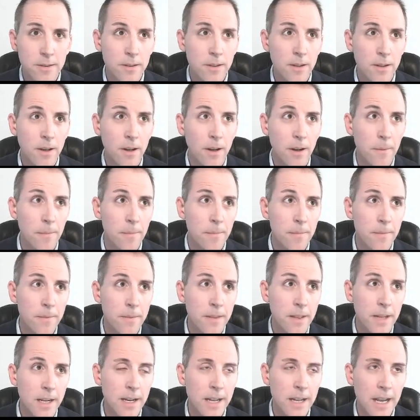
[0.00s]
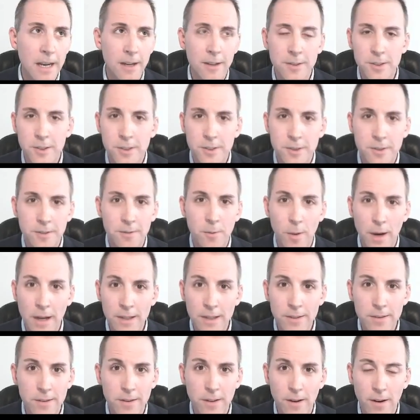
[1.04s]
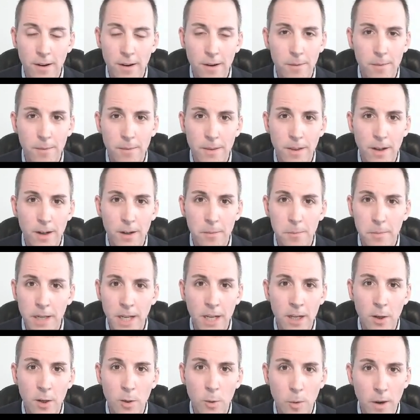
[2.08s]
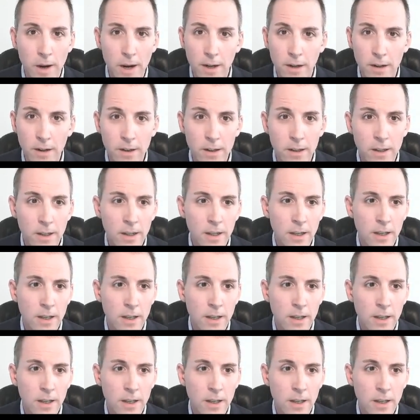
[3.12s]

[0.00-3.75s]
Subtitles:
the analysis of rights that are being acquired,